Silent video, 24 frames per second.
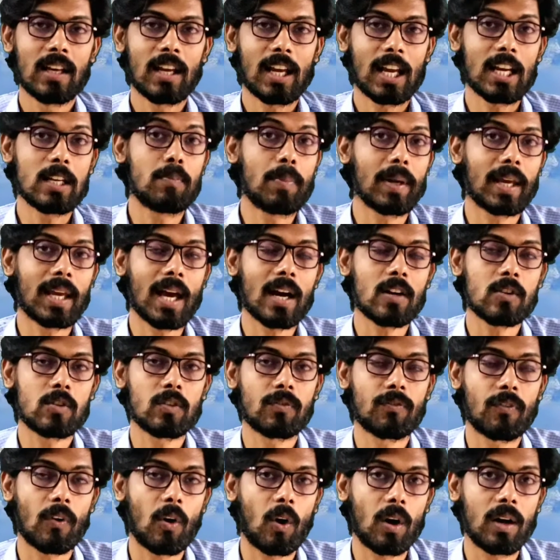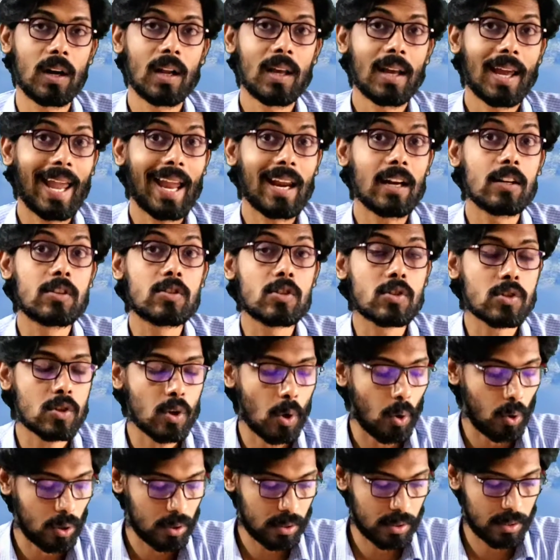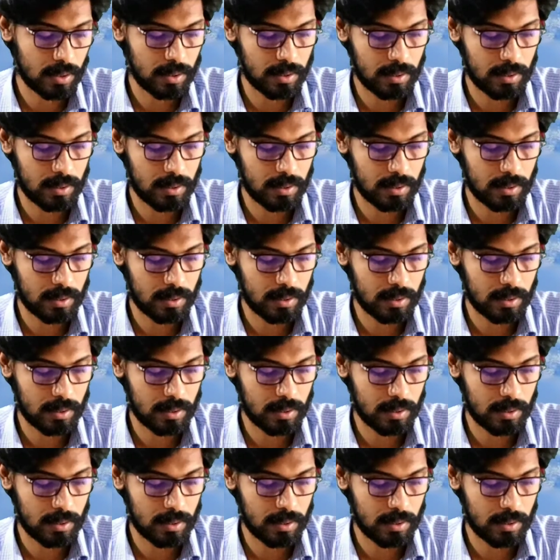it began to fall hailstones,